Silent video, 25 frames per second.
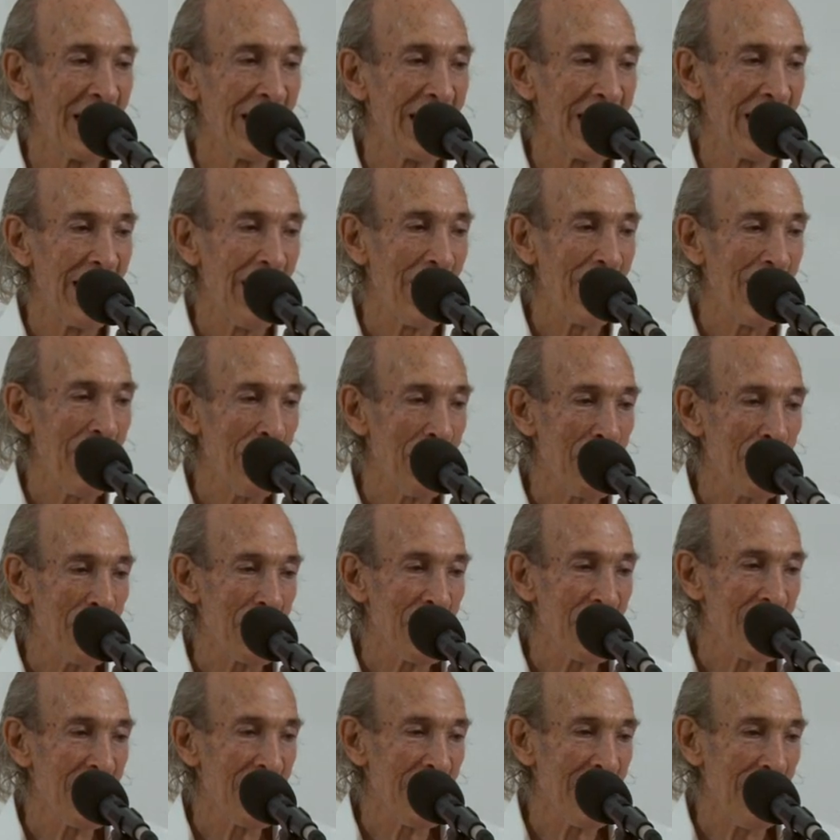Now I
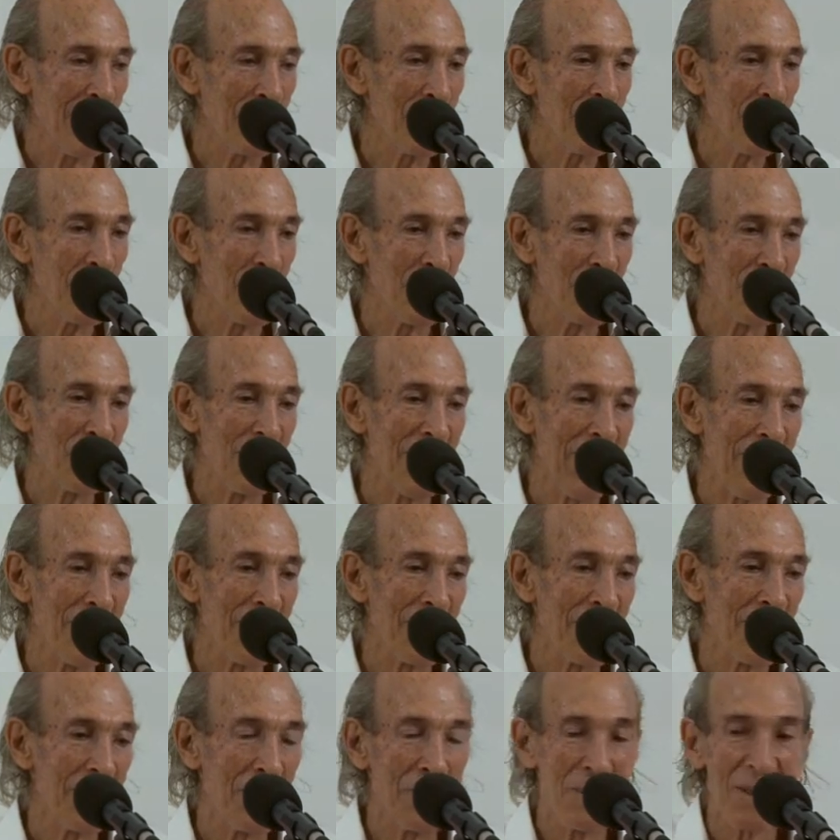must come to the
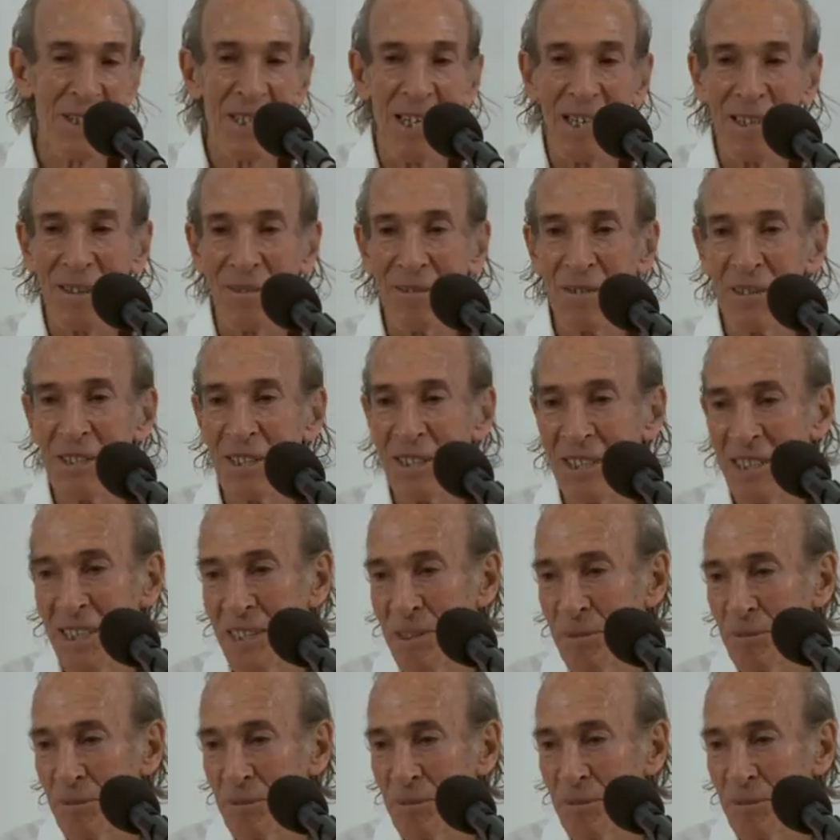flowers themselves.